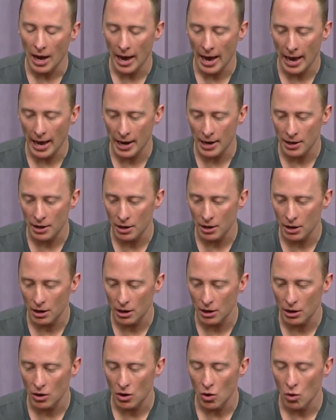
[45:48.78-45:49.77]
And
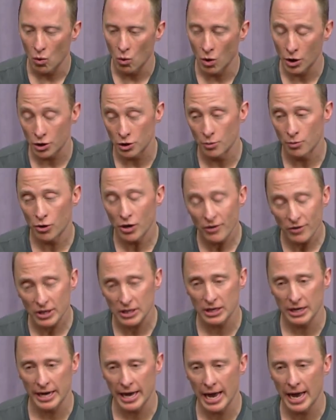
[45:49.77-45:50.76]
what you
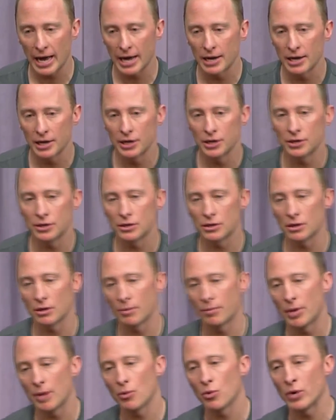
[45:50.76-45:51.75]
previously had is
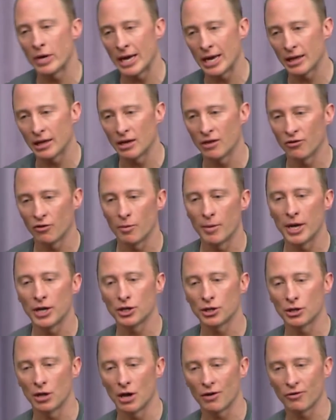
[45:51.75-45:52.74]
people would get the
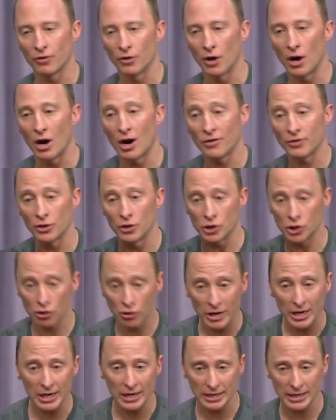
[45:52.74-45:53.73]
information often after the
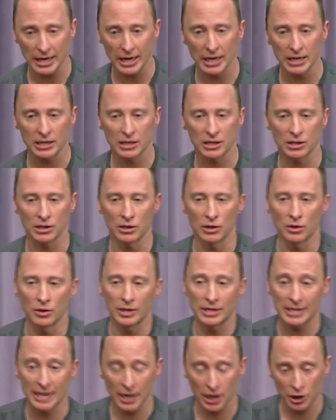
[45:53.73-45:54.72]
screening tests, you know, in the
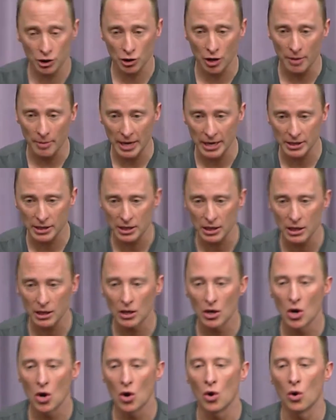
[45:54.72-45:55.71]
second trimester
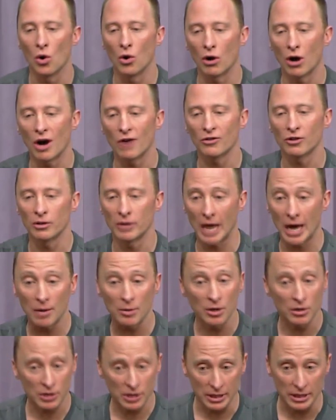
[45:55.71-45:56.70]
or after an
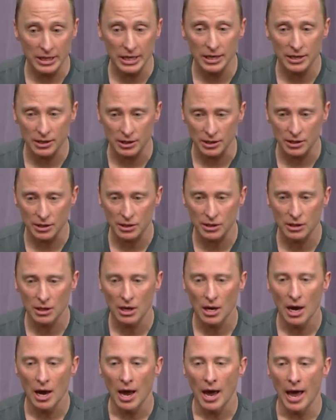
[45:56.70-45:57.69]
amniocentesis.
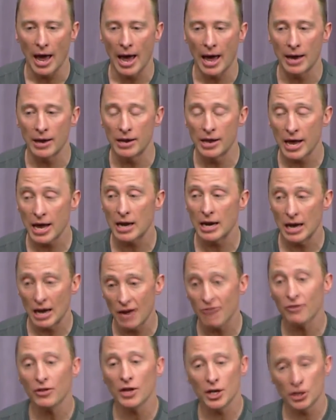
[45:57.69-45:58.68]
And then
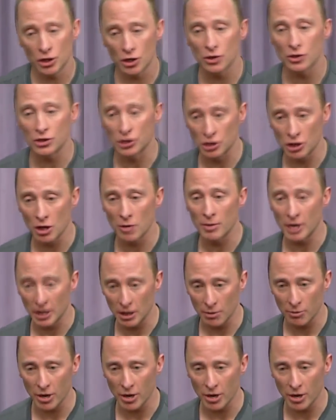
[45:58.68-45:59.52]
if they chose to terminate the